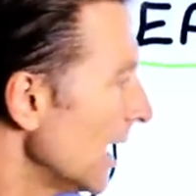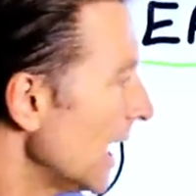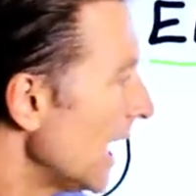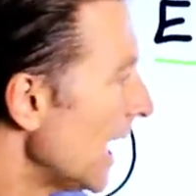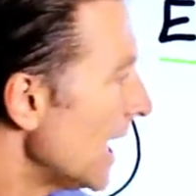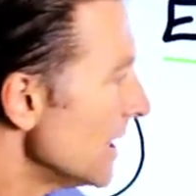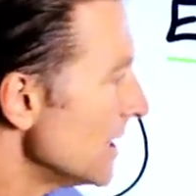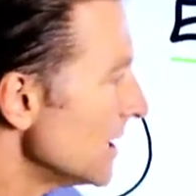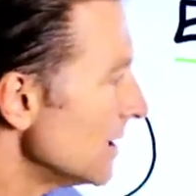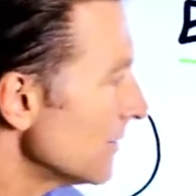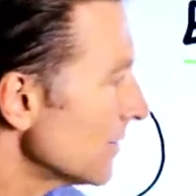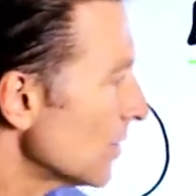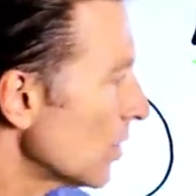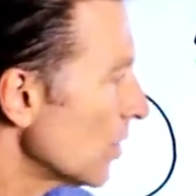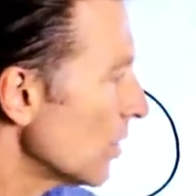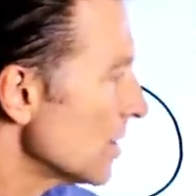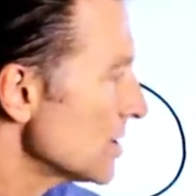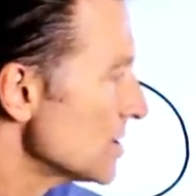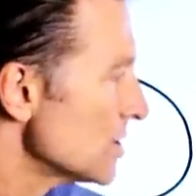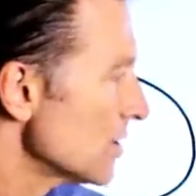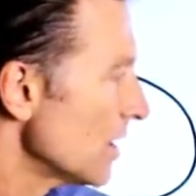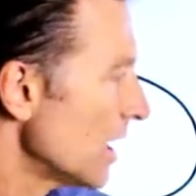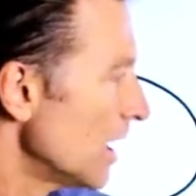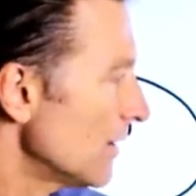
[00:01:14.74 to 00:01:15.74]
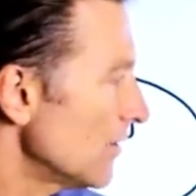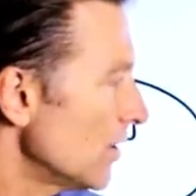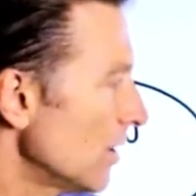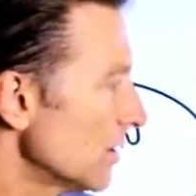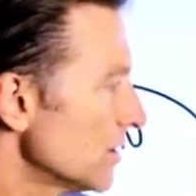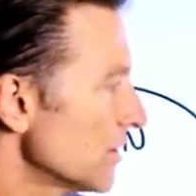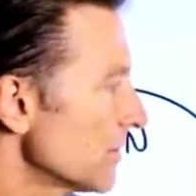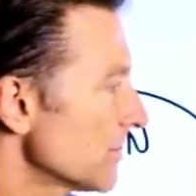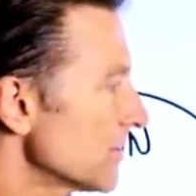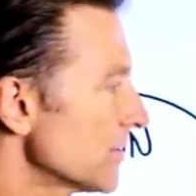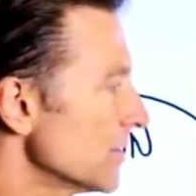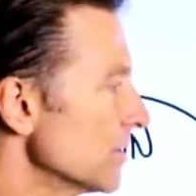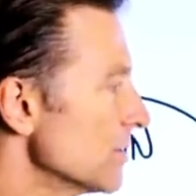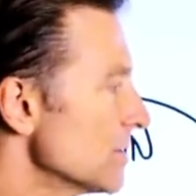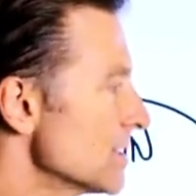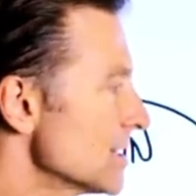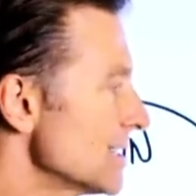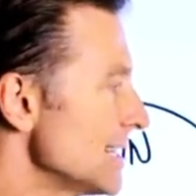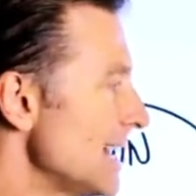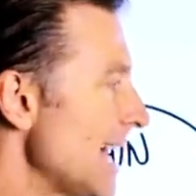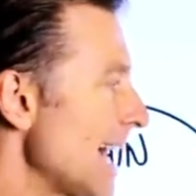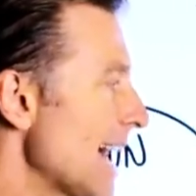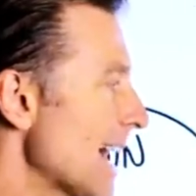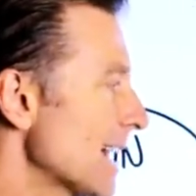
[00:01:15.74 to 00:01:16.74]
And then, of course, you have all the fruit
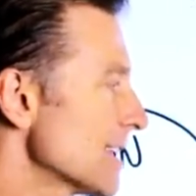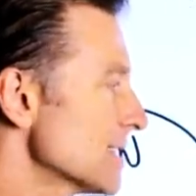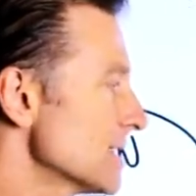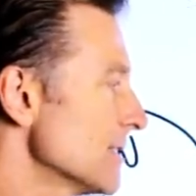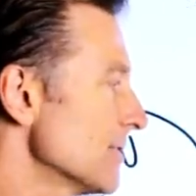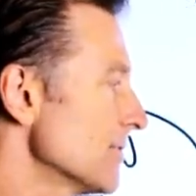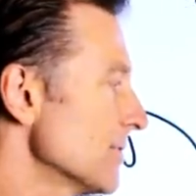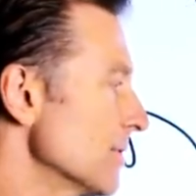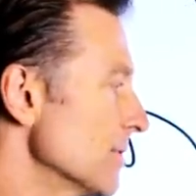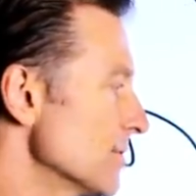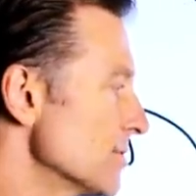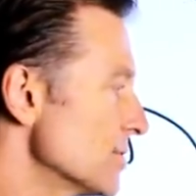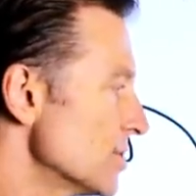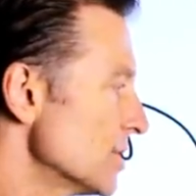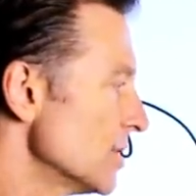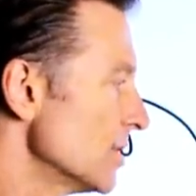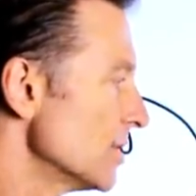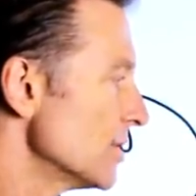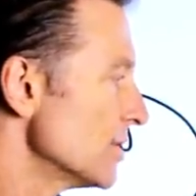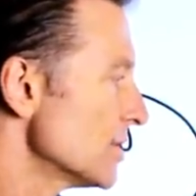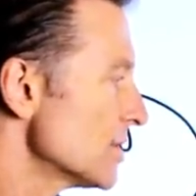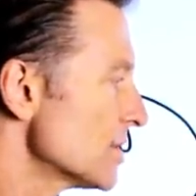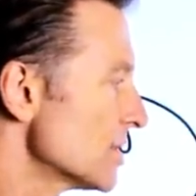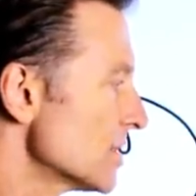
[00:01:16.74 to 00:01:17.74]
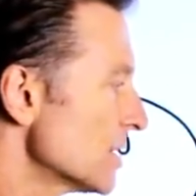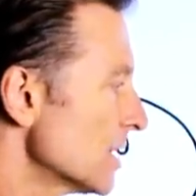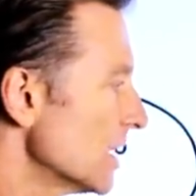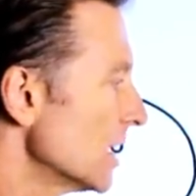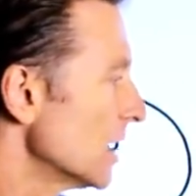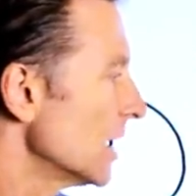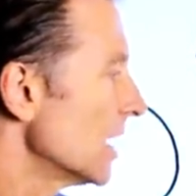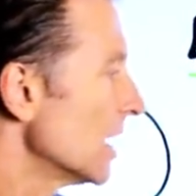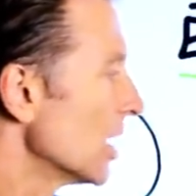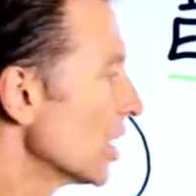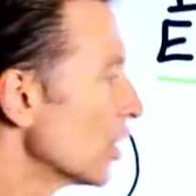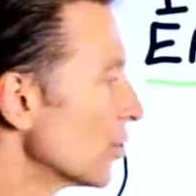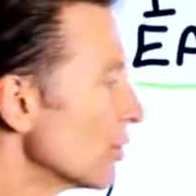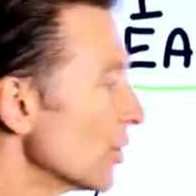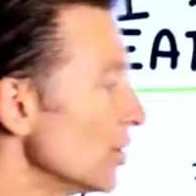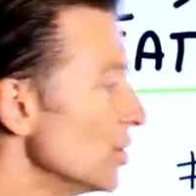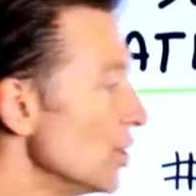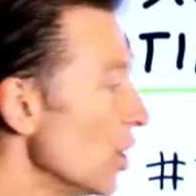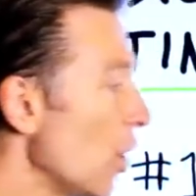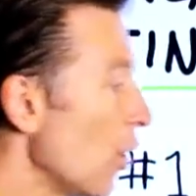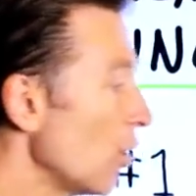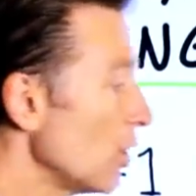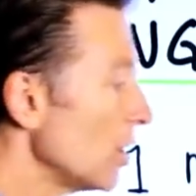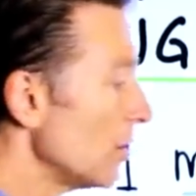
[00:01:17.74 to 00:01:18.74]
snacks, the fruit juice,
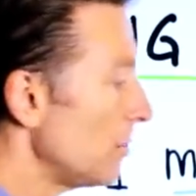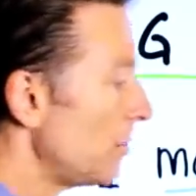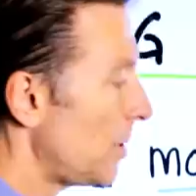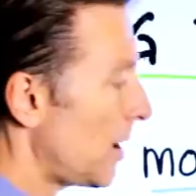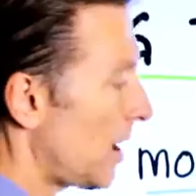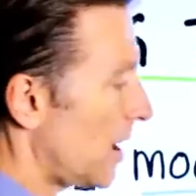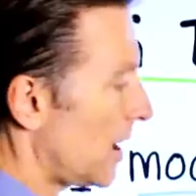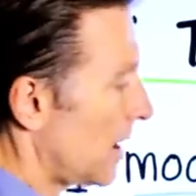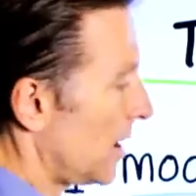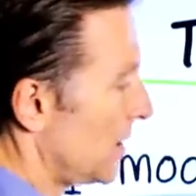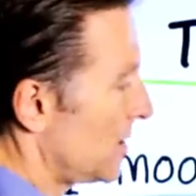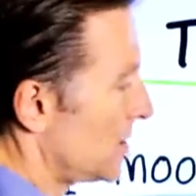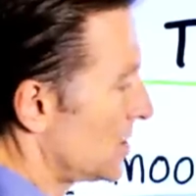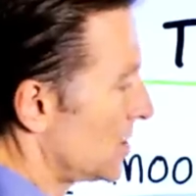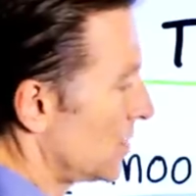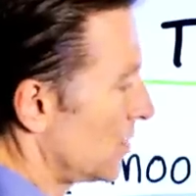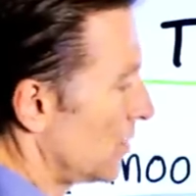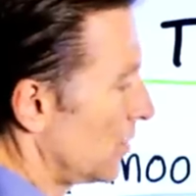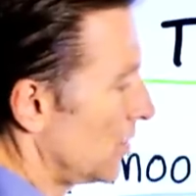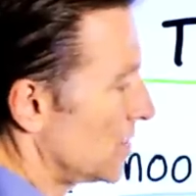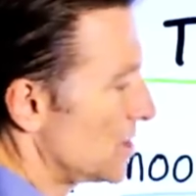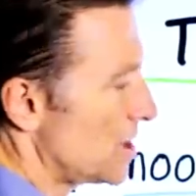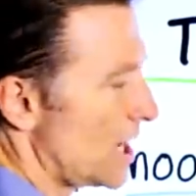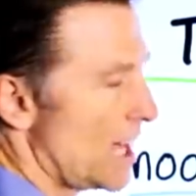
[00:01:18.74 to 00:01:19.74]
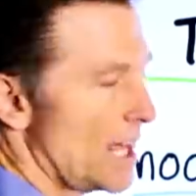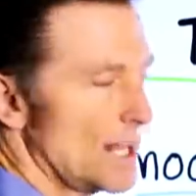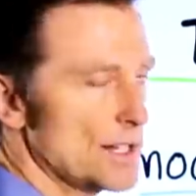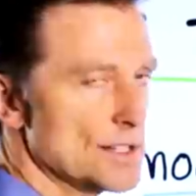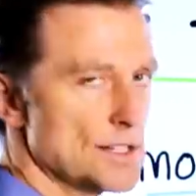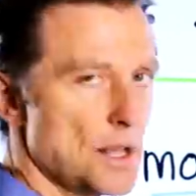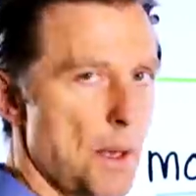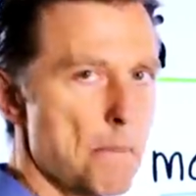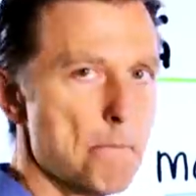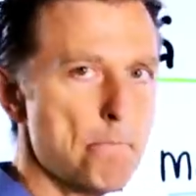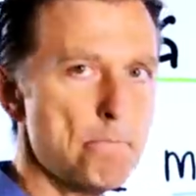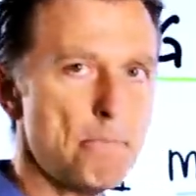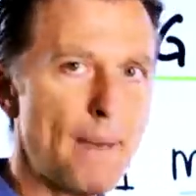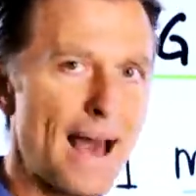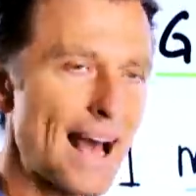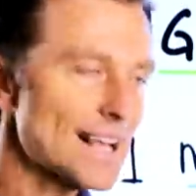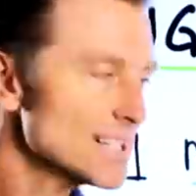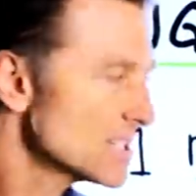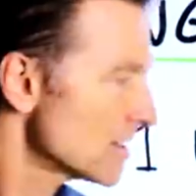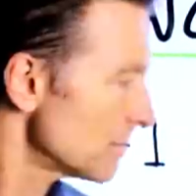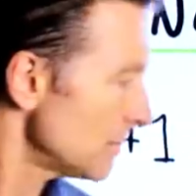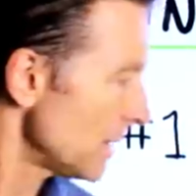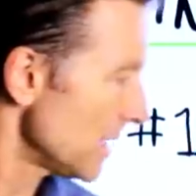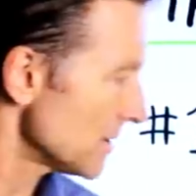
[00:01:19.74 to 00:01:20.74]
granola bars, which has
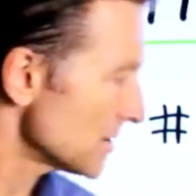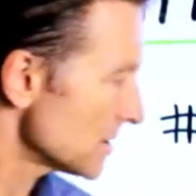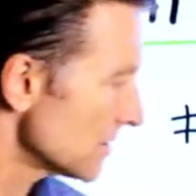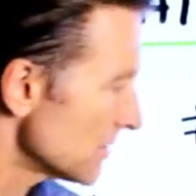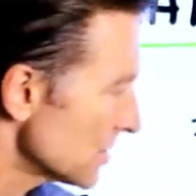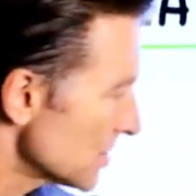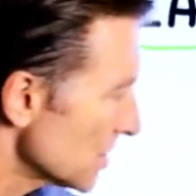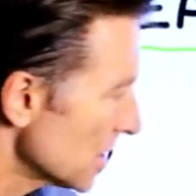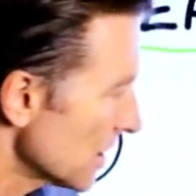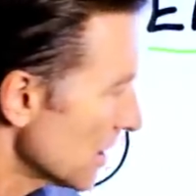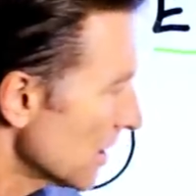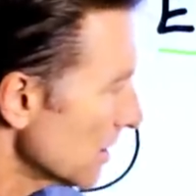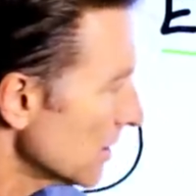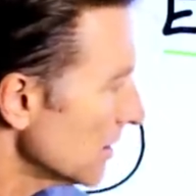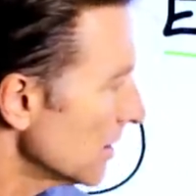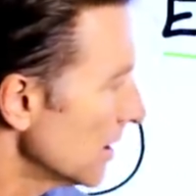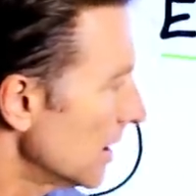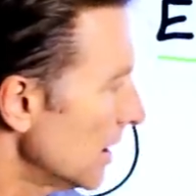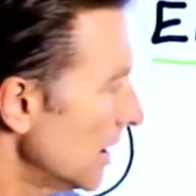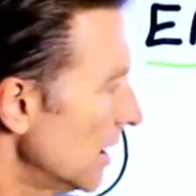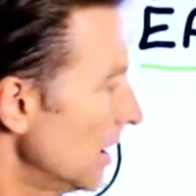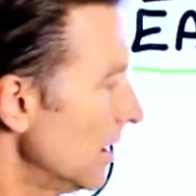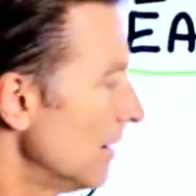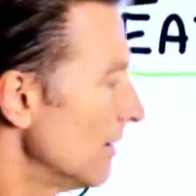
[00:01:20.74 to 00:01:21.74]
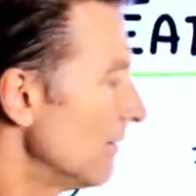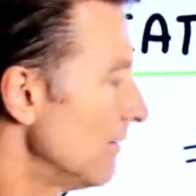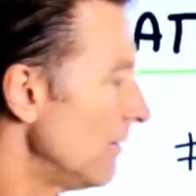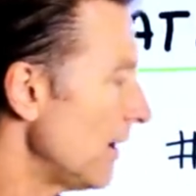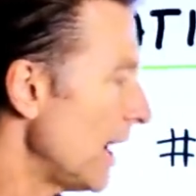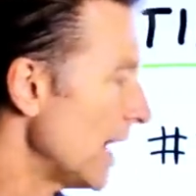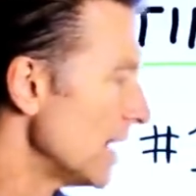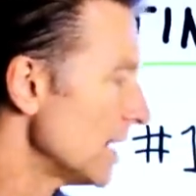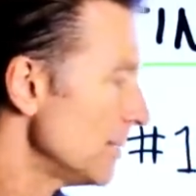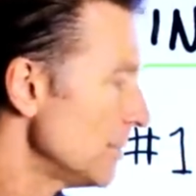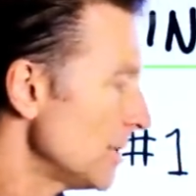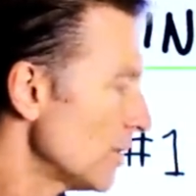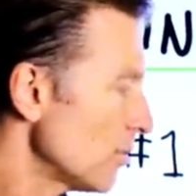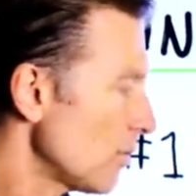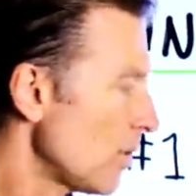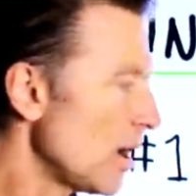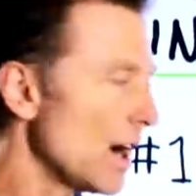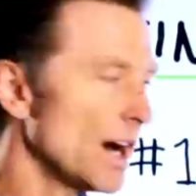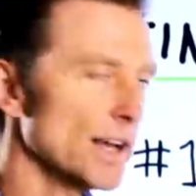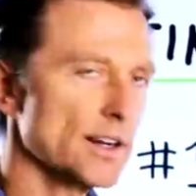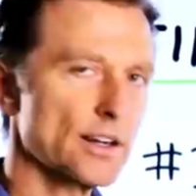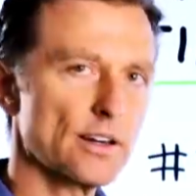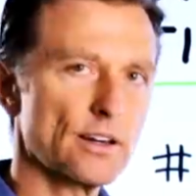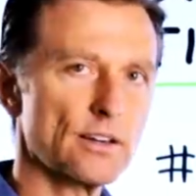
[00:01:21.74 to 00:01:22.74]
massive amounts of sugar, vitamin
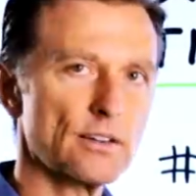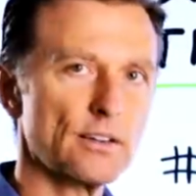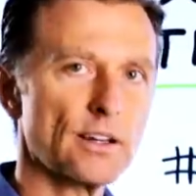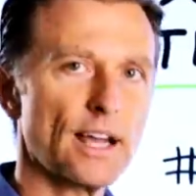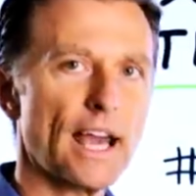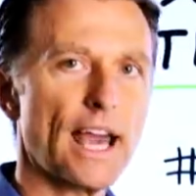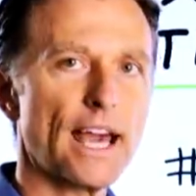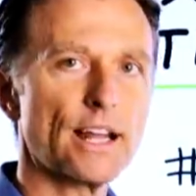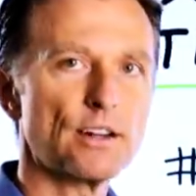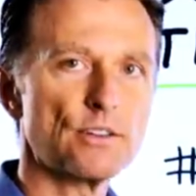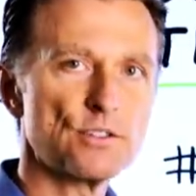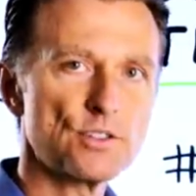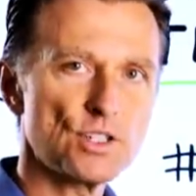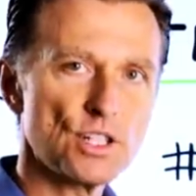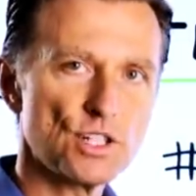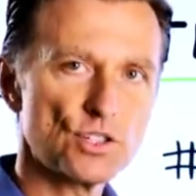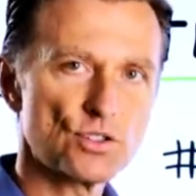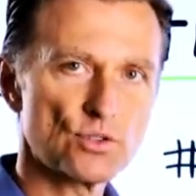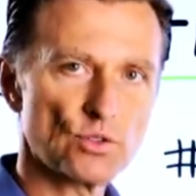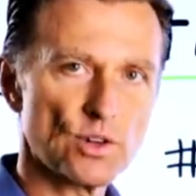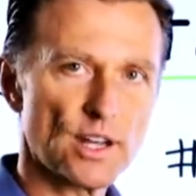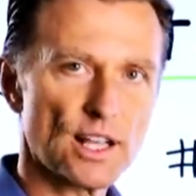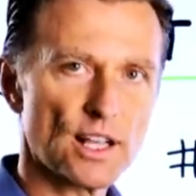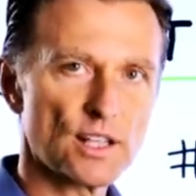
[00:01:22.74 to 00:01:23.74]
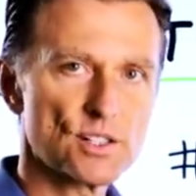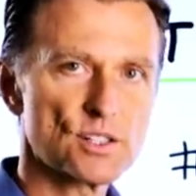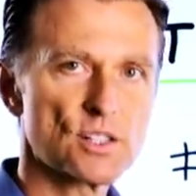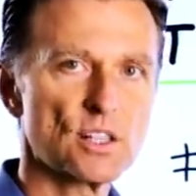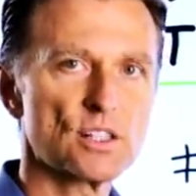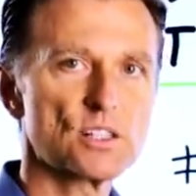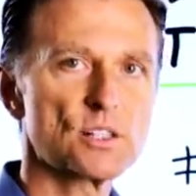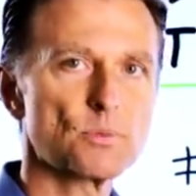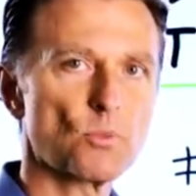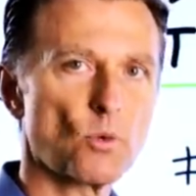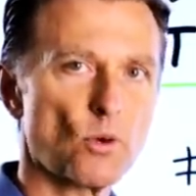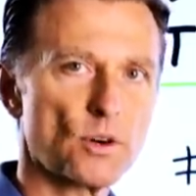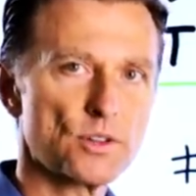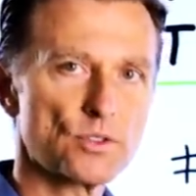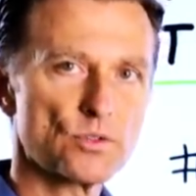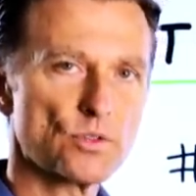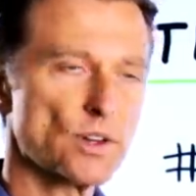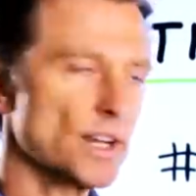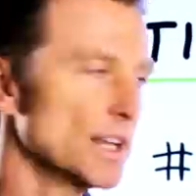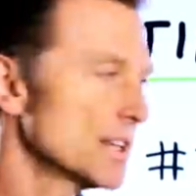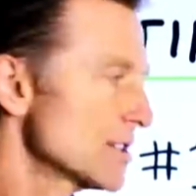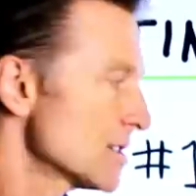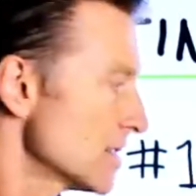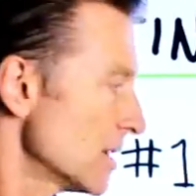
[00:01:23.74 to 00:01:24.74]
water, energy drinks, sport
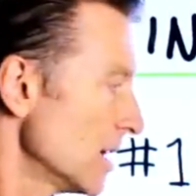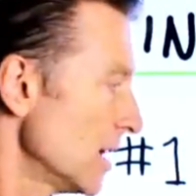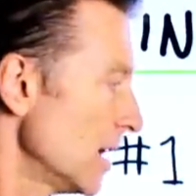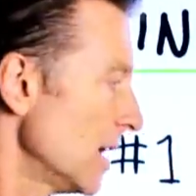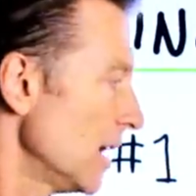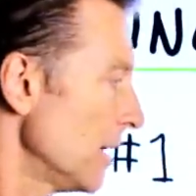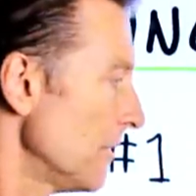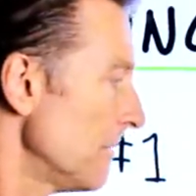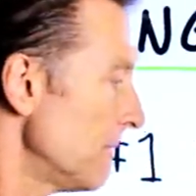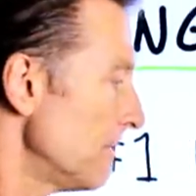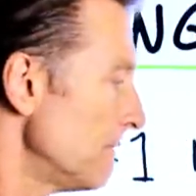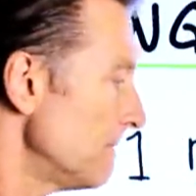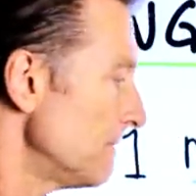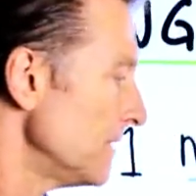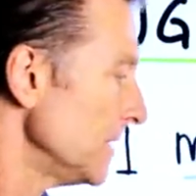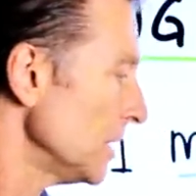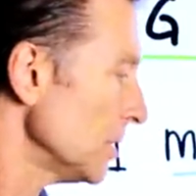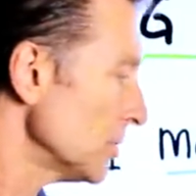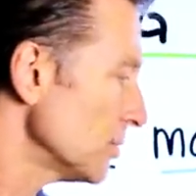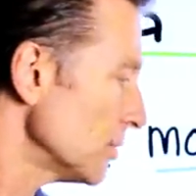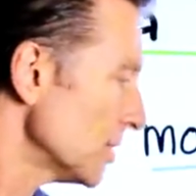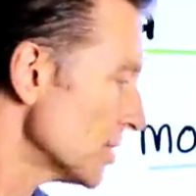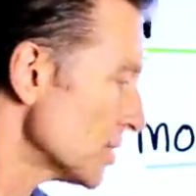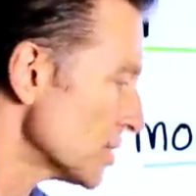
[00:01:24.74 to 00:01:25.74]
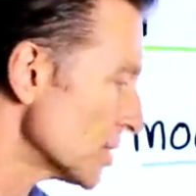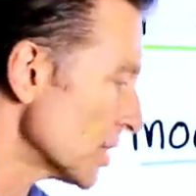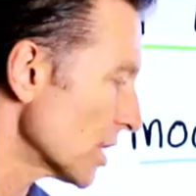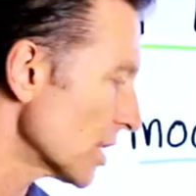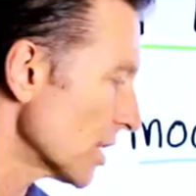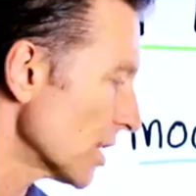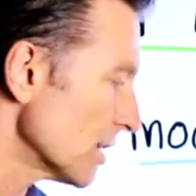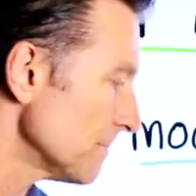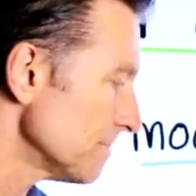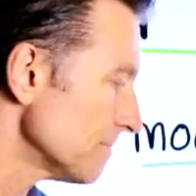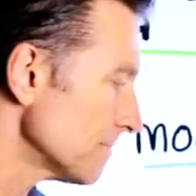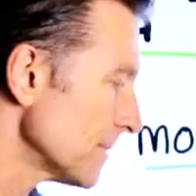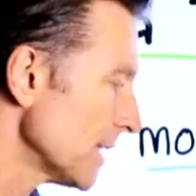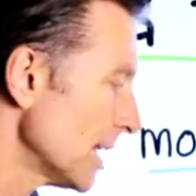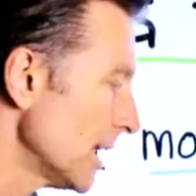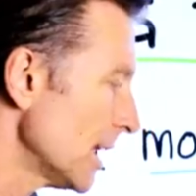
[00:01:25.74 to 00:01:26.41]
drinks filled with sugar,